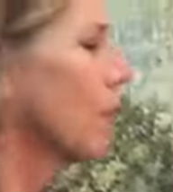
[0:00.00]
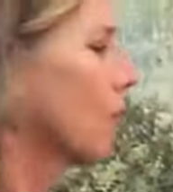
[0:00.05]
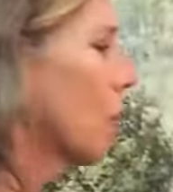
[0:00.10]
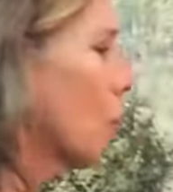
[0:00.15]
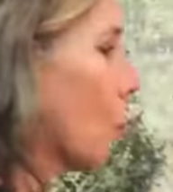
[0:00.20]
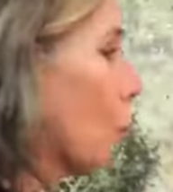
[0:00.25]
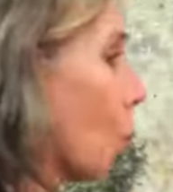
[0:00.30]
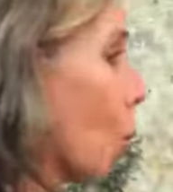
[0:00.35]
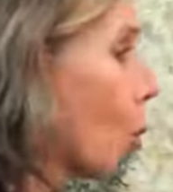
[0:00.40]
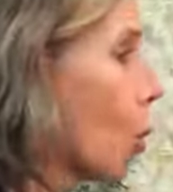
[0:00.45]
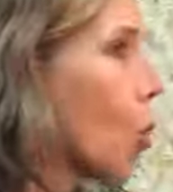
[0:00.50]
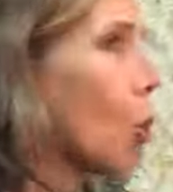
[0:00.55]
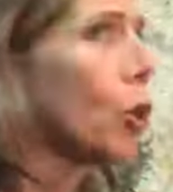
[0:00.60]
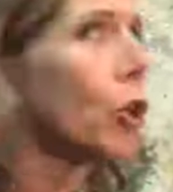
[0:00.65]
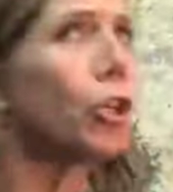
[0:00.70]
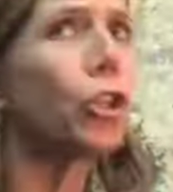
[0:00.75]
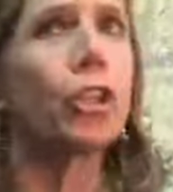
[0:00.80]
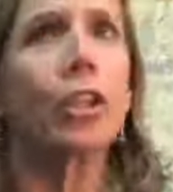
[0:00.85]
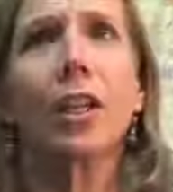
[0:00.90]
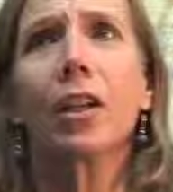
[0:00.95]
of the
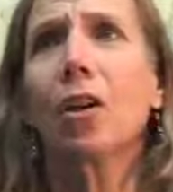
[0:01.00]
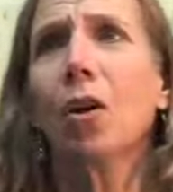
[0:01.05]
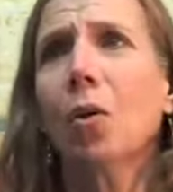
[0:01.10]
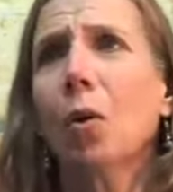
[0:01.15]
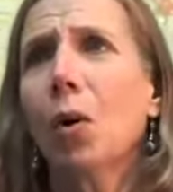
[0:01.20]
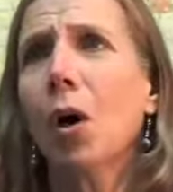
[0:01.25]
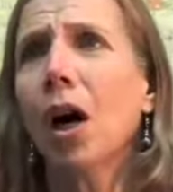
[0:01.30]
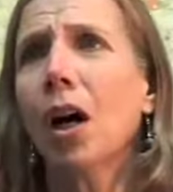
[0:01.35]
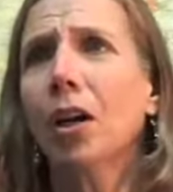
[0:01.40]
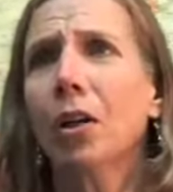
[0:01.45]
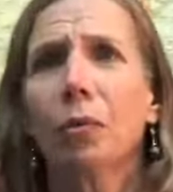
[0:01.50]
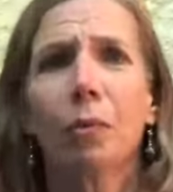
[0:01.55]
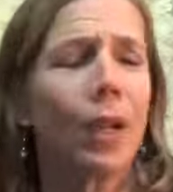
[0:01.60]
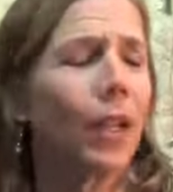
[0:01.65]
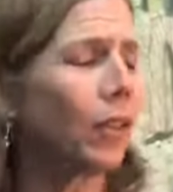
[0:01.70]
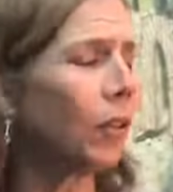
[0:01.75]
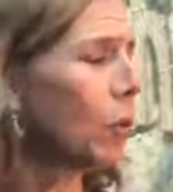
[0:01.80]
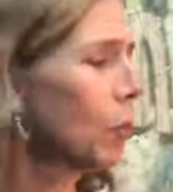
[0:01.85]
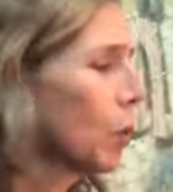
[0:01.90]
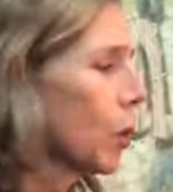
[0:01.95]
wars that go on
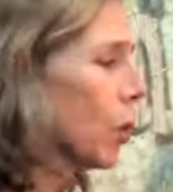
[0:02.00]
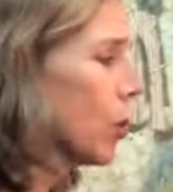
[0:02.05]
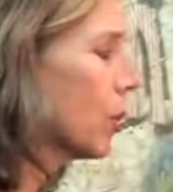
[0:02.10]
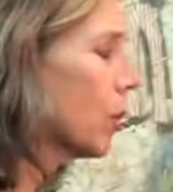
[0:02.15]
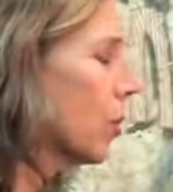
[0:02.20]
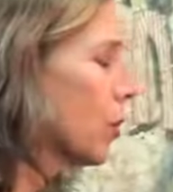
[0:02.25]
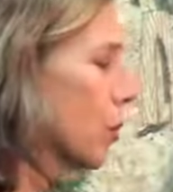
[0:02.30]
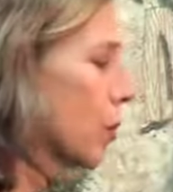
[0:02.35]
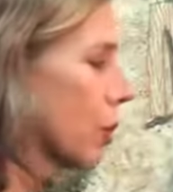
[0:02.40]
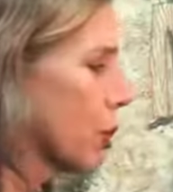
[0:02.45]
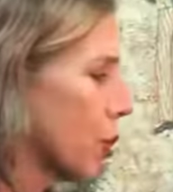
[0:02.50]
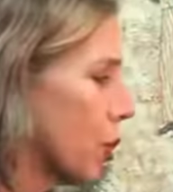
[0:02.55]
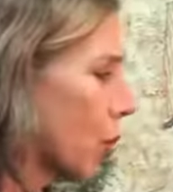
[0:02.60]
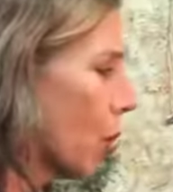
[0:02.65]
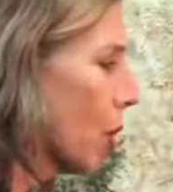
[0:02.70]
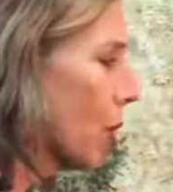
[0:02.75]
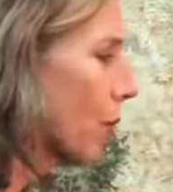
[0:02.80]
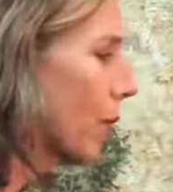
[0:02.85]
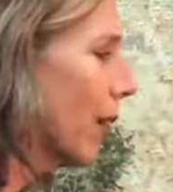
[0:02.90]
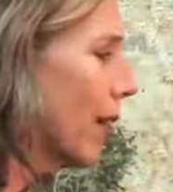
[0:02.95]
around the world or
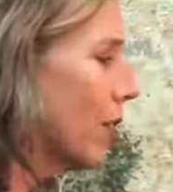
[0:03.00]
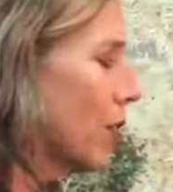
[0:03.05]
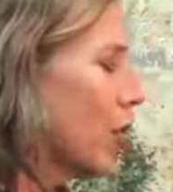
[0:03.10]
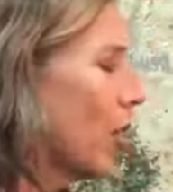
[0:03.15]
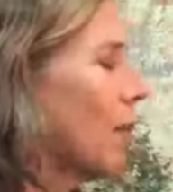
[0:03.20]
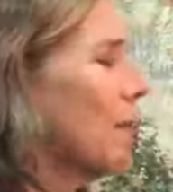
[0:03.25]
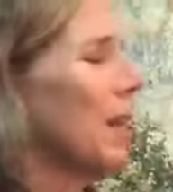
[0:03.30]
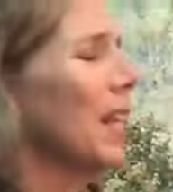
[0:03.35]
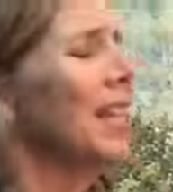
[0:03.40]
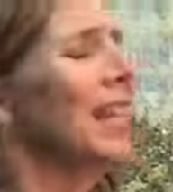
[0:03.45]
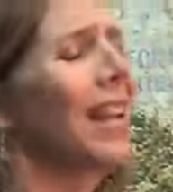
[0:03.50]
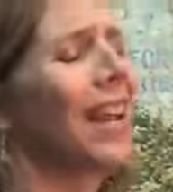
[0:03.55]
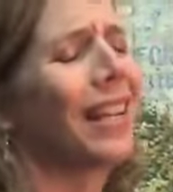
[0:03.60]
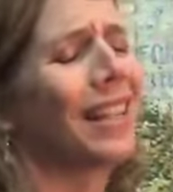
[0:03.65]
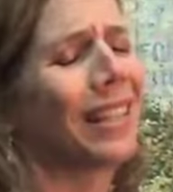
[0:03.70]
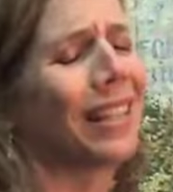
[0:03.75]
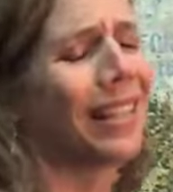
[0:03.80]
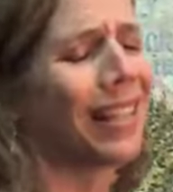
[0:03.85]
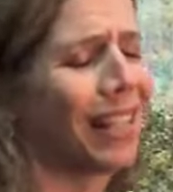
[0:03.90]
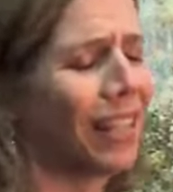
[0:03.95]
starvation. I mean,
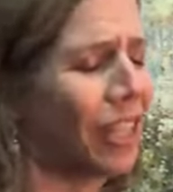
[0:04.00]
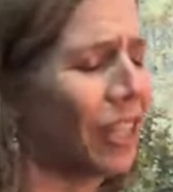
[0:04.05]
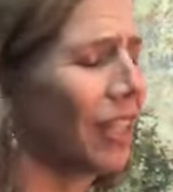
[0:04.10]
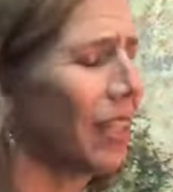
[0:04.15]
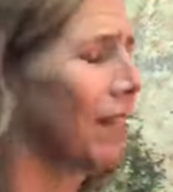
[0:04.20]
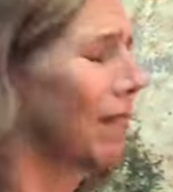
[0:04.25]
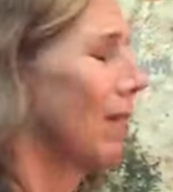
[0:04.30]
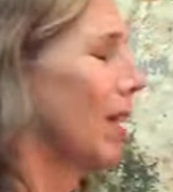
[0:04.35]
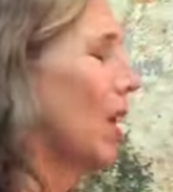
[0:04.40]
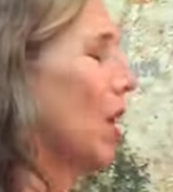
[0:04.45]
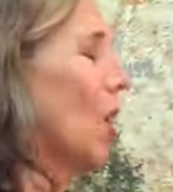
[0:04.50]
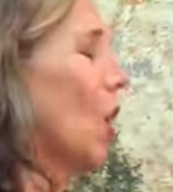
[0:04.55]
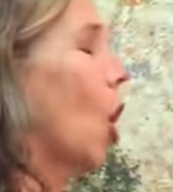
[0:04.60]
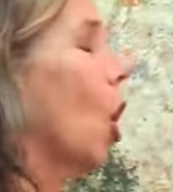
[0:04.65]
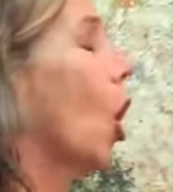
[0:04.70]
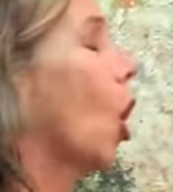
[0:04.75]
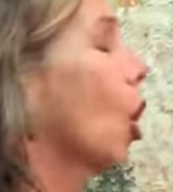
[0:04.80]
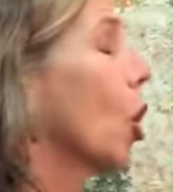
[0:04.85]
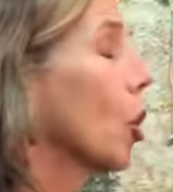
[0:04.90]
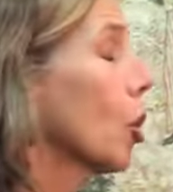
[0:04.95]
yes, that's
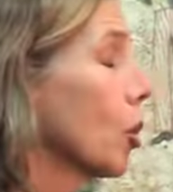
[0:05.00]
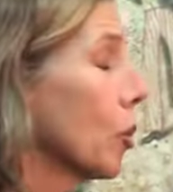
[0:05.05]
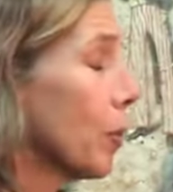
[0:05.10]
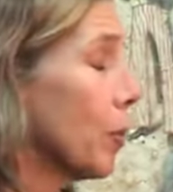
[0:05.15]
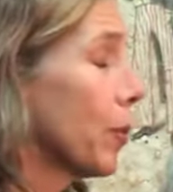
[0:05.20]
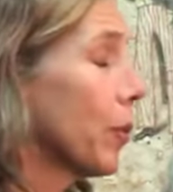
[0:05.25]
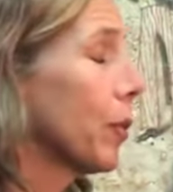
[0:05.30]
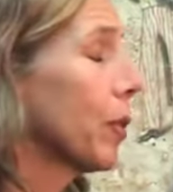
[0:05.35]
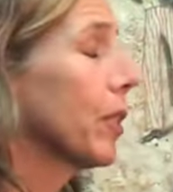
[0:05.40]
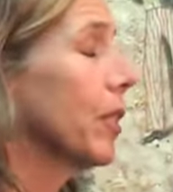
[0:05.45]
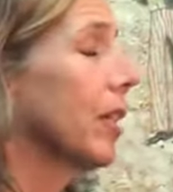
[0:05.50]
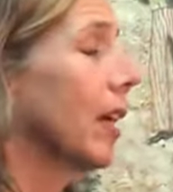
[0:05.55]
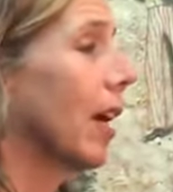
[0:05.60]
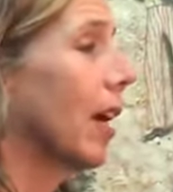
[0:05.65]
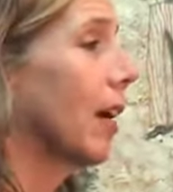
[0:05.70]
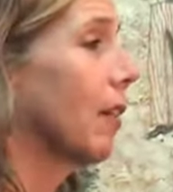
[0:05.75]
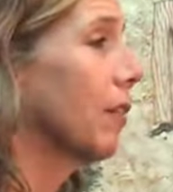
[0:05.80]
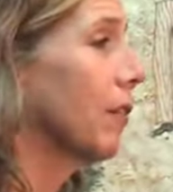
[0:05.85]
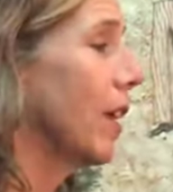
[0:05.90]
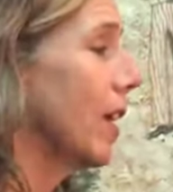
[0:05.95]
horrible
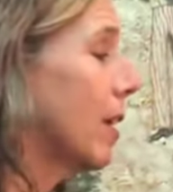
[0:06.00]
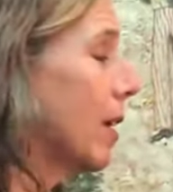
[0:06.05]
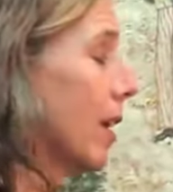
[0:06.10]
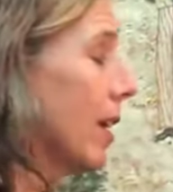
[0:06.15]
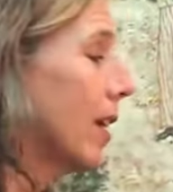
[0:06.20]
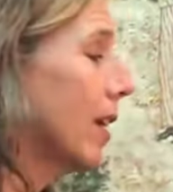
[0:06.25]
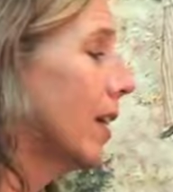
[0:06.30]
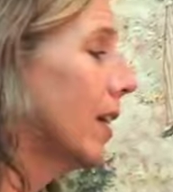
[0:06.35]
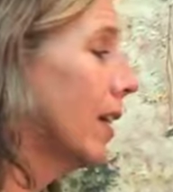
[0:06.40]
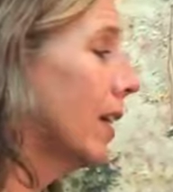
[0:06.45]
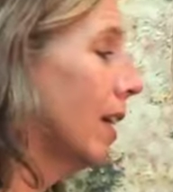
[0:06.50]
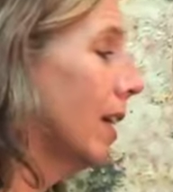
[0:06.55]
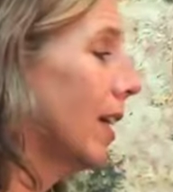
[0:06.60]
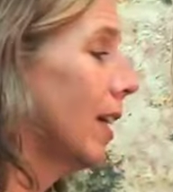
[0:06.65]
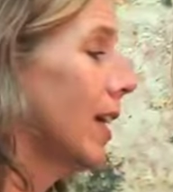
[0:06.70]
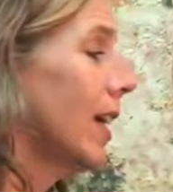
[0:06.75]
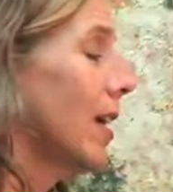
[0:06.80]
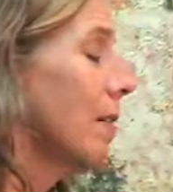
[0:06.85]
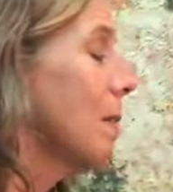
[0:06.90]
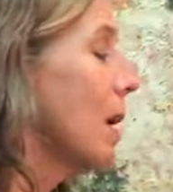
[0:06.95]
stuff. And
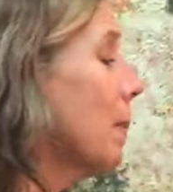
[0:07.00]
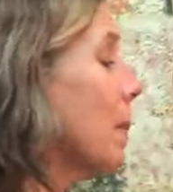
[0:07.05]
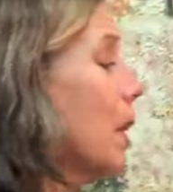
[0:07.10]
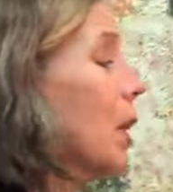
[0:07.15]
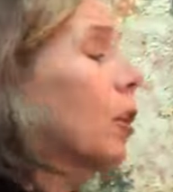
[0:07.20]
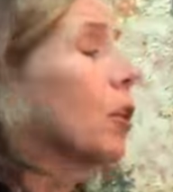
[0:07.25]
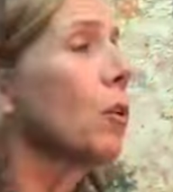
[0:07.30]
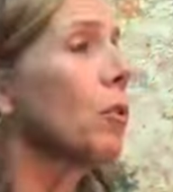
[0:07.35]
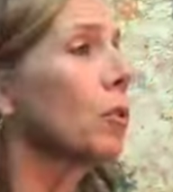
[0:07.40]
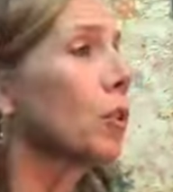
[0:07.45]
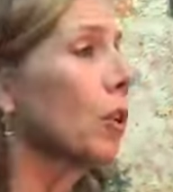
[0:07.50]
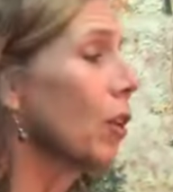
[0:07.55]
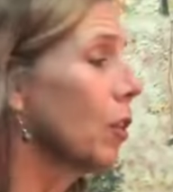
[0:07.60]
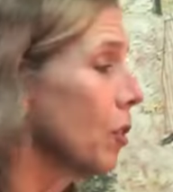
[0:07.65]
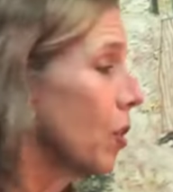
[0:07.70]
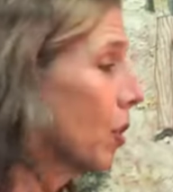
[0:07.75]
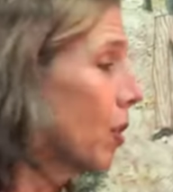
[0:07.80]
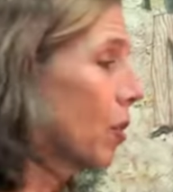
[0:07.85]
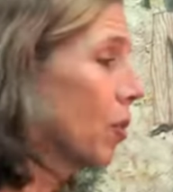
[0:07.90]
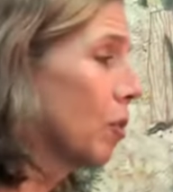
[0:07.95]
maybe it goes on
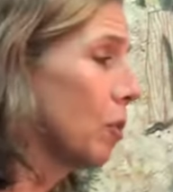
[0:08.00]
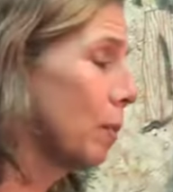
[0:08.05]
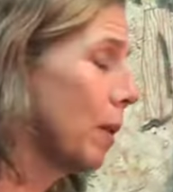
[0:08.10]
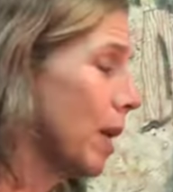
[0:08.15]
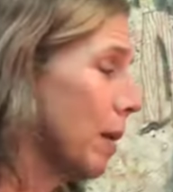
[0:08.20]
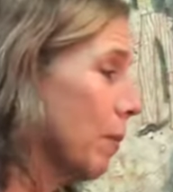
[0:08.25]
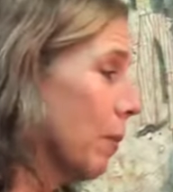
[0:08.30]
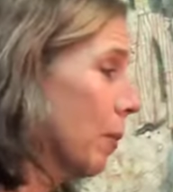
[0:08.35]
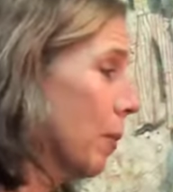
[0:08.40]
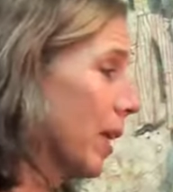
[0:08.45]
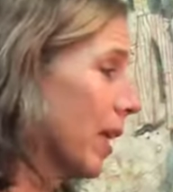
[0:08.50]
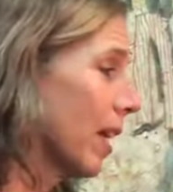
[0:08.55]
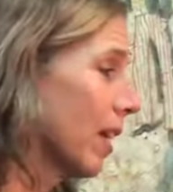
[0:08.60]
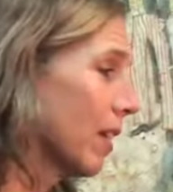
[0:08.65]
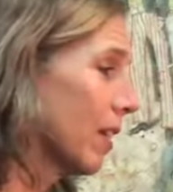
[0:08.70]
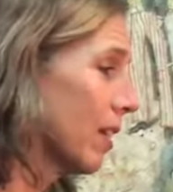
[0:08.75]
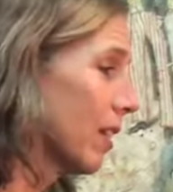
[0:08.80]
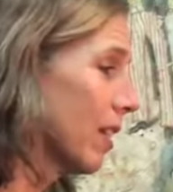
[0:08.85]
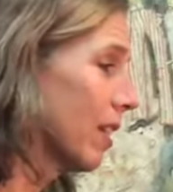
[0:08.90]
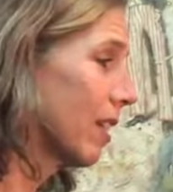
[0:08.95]
to those people
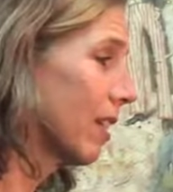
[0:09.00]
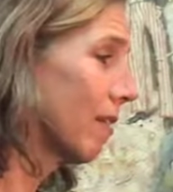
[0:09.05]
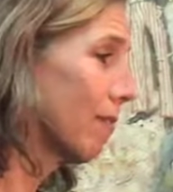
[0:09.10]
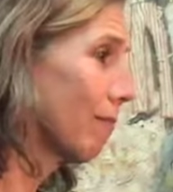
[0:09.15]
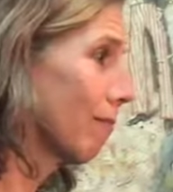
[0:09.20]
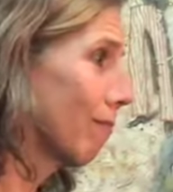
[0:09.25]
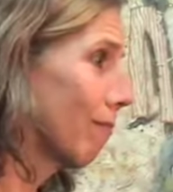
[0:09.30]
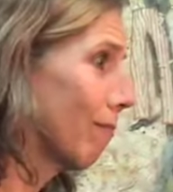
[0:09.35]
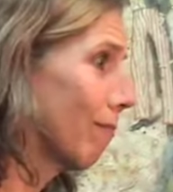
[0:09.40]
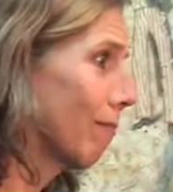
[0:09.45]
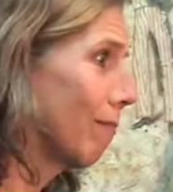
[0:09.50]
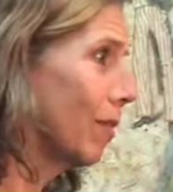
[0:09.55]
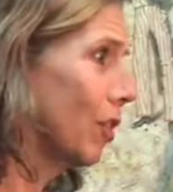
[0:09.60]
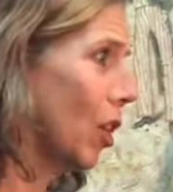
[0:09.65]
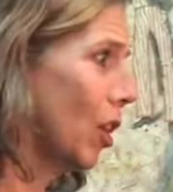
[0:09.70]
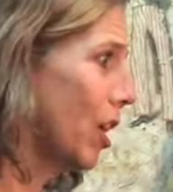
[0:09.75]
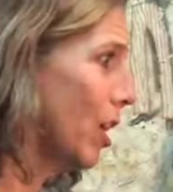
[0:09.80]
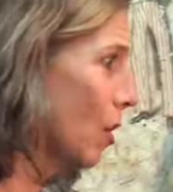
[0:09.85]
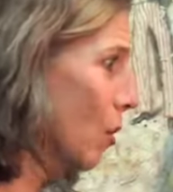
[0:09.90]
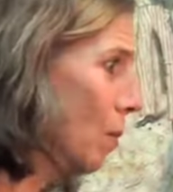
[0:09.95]
because
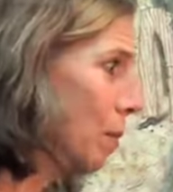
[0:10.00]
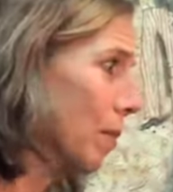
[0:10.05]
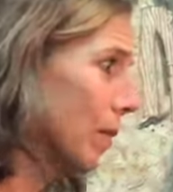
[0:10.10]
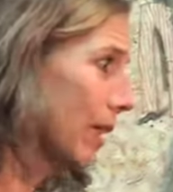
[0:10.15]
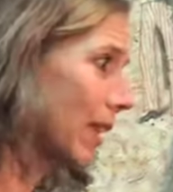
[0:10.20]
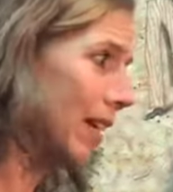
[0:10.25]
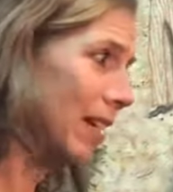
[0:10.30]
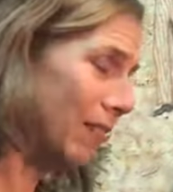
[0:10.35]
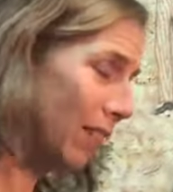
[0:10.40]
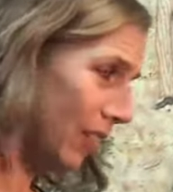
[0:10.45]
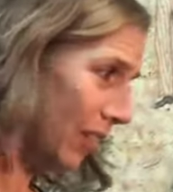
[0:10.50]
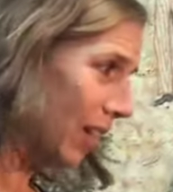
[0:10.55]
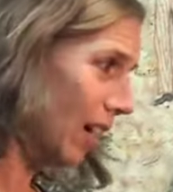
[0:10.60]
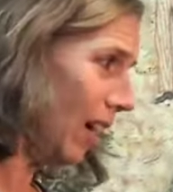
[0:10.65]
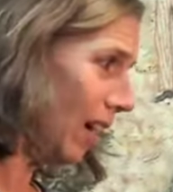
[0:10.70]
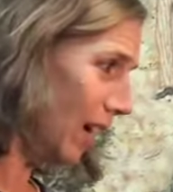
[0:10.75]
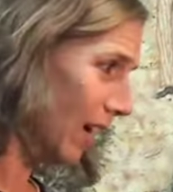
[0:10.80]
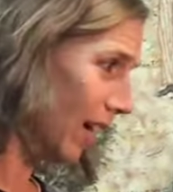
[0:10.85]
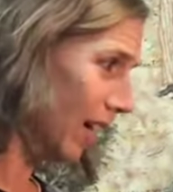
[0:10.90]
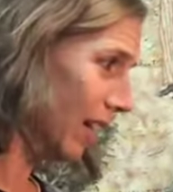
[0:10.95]
they don't believe in
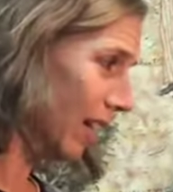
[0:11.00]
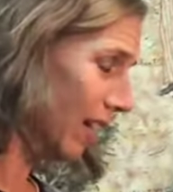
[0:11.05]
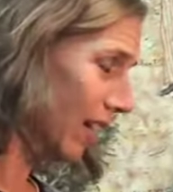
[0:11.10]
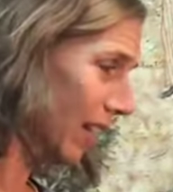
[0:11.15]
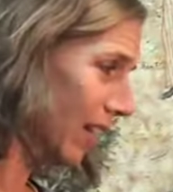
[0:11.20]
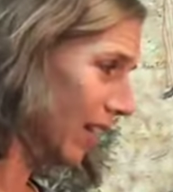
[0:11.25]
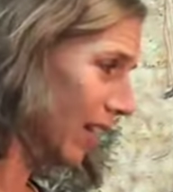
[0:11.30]
God.